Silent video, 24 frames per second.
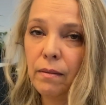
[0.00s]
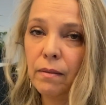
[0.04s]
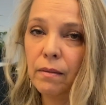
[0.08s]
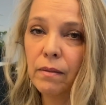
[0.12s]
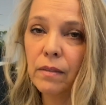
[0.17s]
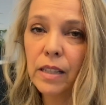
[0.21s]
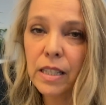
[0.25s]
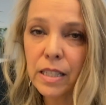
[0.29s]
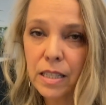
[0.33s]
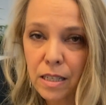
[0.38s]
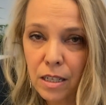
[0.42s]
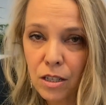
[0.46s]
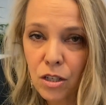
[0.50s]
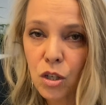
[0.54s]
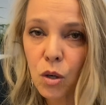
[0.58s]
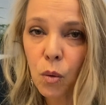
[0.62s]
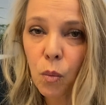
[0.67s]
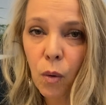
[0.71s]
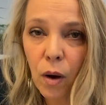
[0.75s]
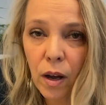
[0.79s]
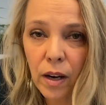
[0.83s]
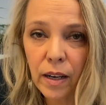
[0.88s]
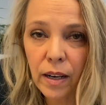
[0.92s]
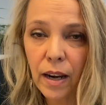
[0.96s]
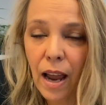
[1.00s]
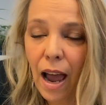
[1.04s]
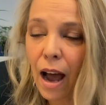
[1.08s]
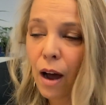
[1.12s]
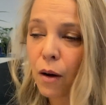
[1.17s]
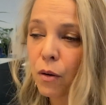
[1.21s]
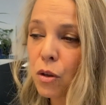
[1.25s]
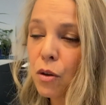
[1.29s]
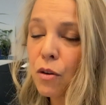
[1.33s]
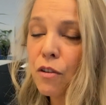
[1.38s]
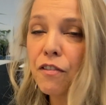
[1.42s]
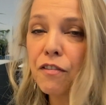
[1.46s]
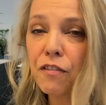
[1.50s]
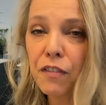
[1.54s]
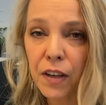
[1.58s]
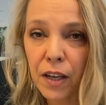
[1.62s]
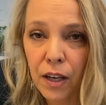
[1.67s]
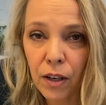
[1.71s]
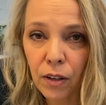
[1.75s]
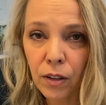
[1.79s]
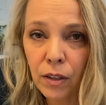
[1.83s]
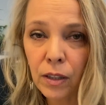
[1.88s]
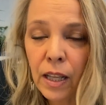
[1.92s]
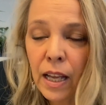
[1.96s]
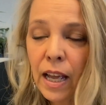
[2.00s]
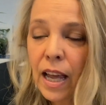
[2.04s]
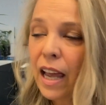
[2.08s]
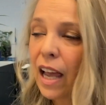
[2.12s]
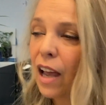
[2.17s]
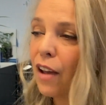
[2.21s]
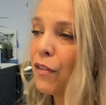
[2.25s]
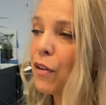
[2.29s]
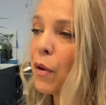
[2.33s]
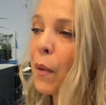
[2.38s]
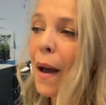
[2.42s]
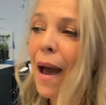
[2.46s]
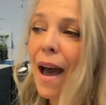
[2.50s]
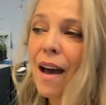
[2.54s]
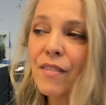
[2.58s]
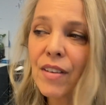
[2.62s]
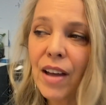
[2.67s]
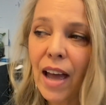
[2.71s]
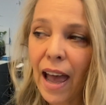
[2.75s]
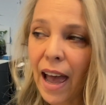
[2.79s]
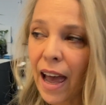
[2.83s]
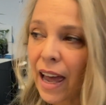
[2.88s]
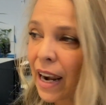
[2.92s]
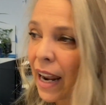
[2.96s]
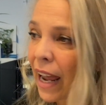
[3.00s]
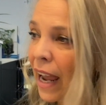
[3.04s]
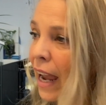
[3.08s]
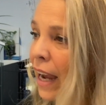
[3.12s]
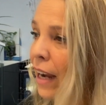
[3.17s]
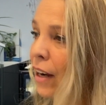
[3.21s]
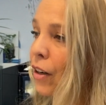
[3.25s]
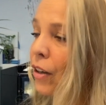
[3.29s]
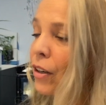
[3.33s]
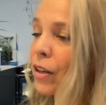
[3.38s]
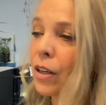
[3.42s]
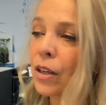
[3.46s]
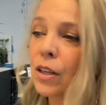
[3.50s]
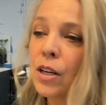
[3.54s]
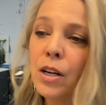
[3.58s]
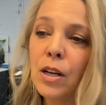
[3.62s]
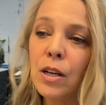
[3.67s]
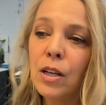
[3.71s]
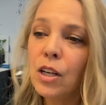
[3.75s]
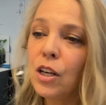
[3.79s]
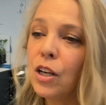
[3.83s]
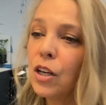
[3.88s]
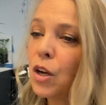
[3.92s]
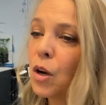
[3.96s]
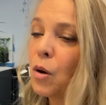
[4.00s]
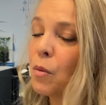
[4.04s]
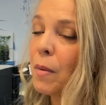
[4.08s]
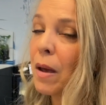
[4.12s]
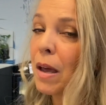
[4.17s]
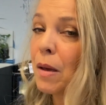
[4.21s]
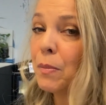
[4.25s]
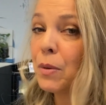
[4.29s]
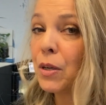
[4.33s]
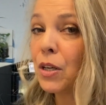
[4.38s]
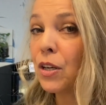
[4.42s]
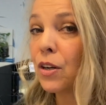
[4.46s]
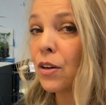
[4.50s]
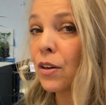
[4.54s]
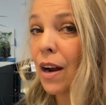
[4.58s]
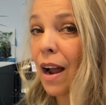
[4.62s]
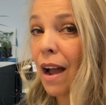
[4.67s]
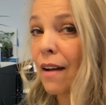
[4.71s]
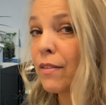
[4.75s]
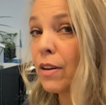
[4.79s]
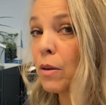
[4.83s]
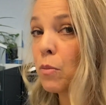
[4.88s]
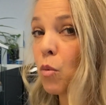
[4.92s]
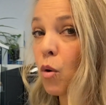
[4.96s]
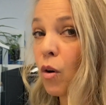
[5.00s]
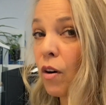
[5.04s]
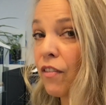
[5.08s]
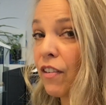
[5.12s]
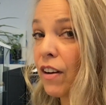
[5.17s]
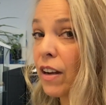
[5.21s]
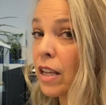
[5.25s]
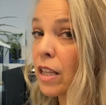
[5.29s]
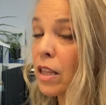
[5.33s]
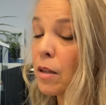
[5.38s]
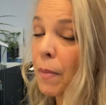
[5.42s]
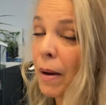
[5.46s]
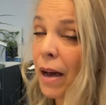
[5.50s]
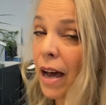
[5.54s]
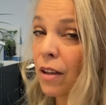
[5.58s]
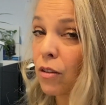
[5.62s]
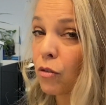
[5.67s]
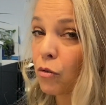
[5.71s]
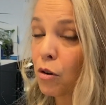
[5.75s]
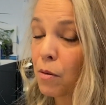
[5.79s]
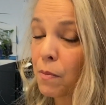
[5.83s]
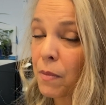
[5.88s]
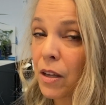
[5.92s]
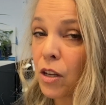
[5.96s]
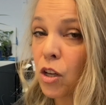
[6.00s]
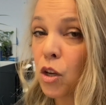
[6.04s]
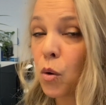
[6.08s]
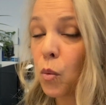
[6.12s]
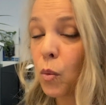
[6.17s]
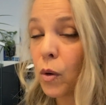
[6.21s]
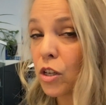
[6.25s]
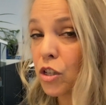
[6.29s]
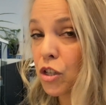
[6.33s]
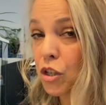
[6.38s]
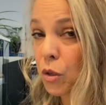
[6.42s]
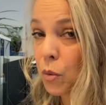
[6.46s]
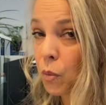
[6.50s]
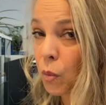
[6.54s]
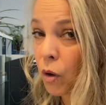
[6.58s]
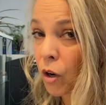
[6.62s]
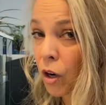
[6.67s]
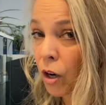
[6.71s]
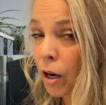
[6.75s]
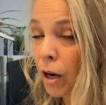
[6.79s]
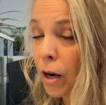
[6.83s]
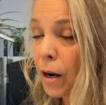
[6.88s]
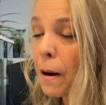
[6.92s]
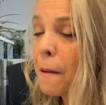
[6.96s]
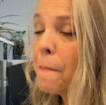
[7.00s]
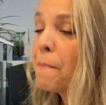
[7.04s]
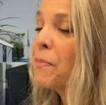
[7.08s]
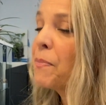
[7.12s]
Listen to how you feel. If you have a headache, or maybe you're having more fun in the bathroom than you wish you were,